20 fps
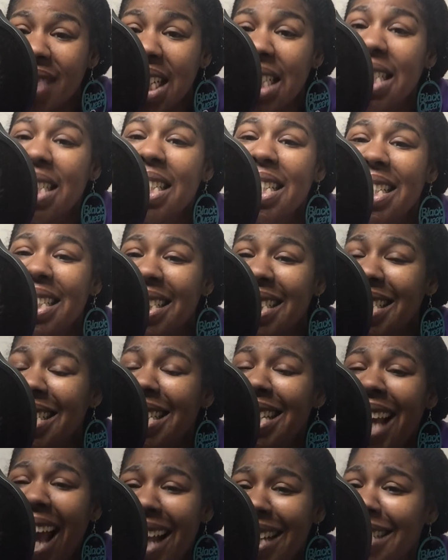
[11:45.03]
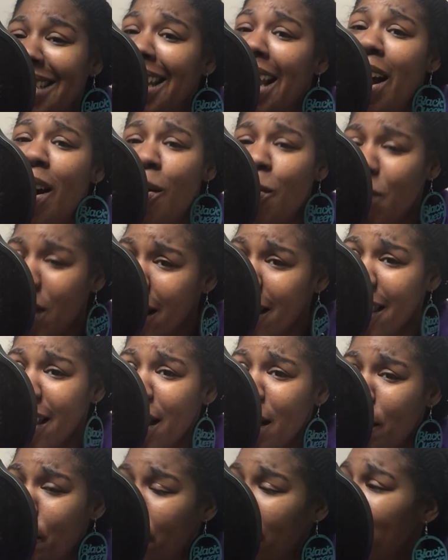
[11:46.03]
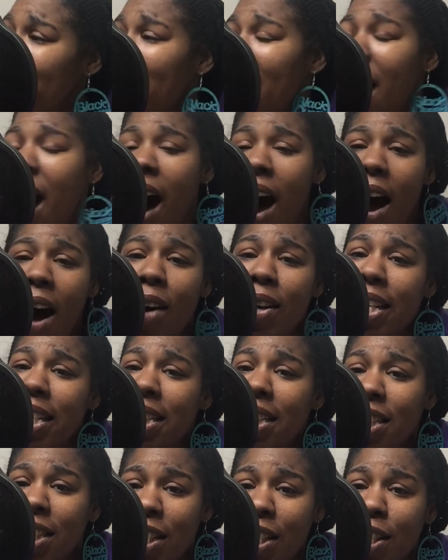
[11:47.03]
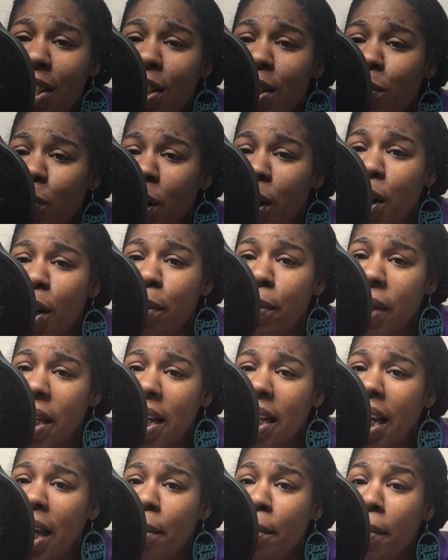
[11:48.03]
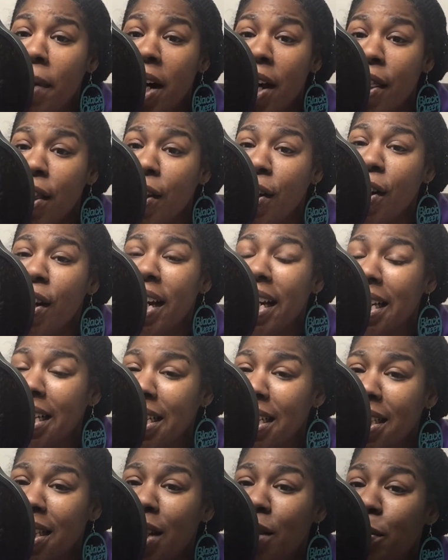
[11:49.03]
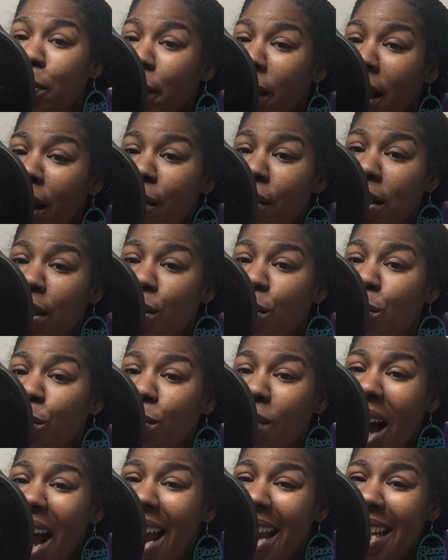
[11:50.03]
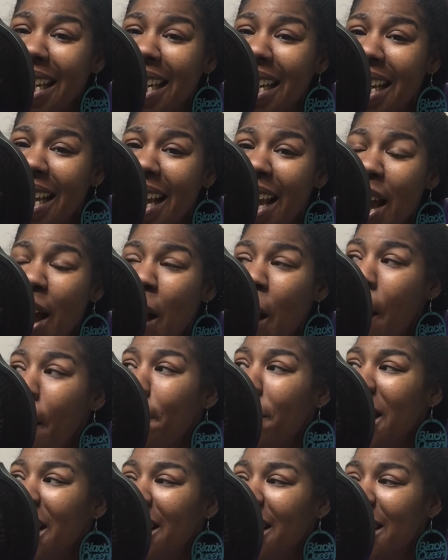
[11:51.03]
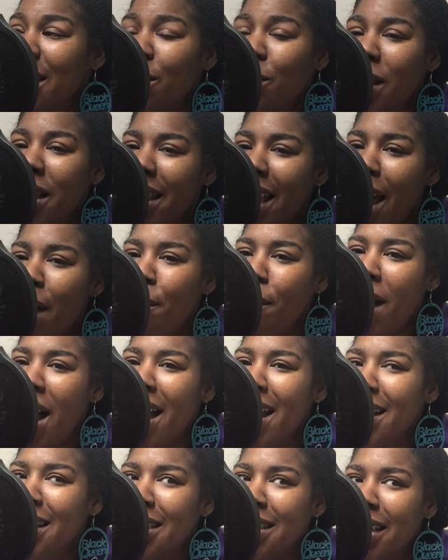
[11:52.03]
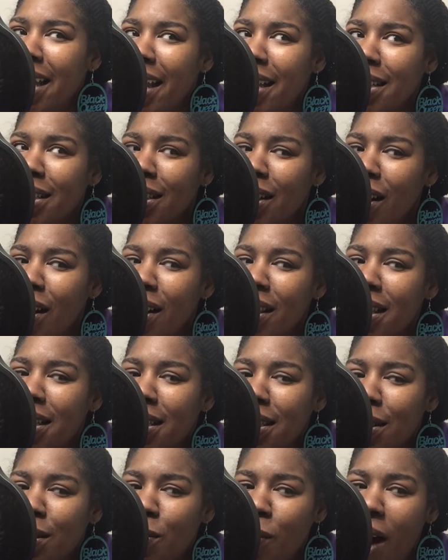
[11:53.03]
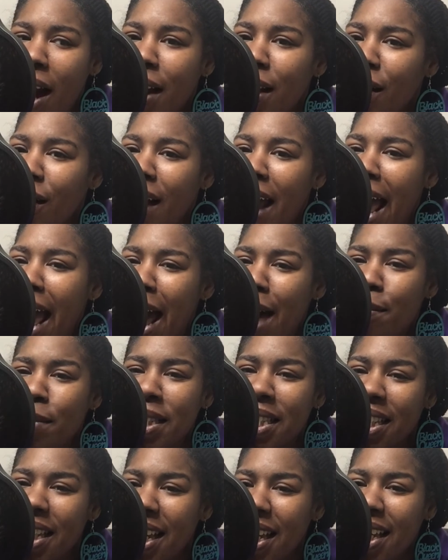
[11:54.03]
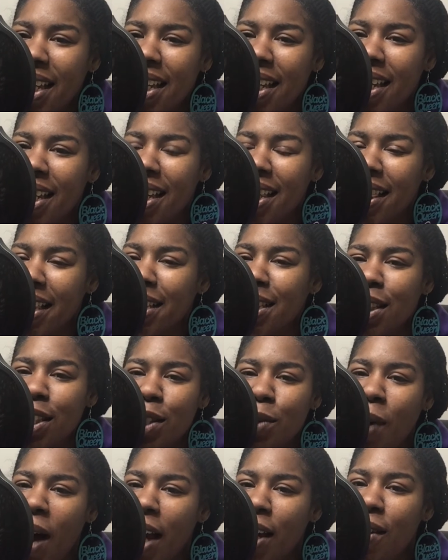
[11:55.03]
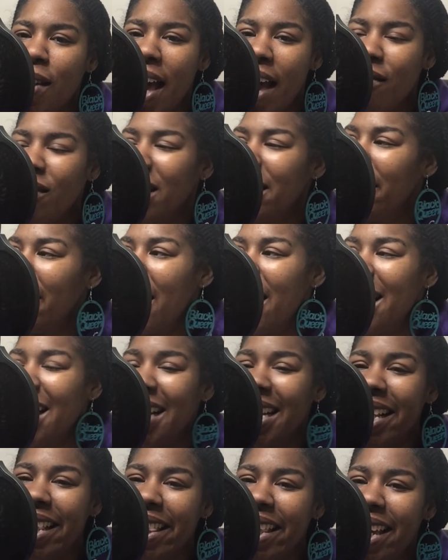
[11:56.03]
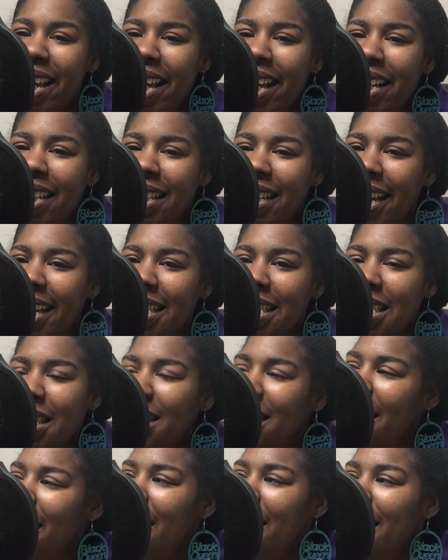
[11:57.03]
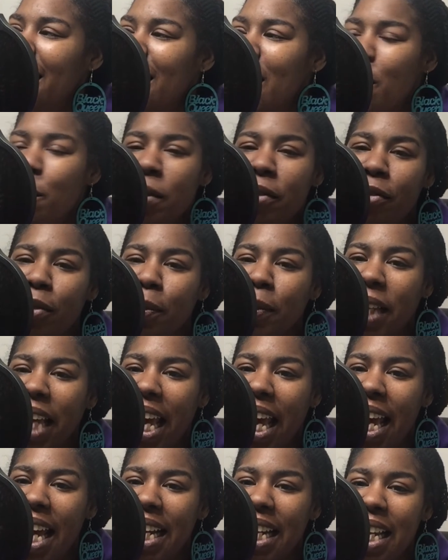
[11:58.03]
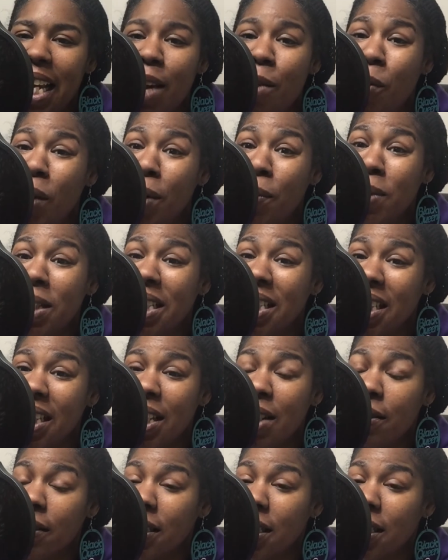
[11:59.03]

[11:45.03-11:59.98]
she has dealt with them all these years with her being a mother and a single parent to Riley. Because with that mindset, sir, this is why you're absent. This is why you haven't done anything, allegedly, coming from Candy and what we see on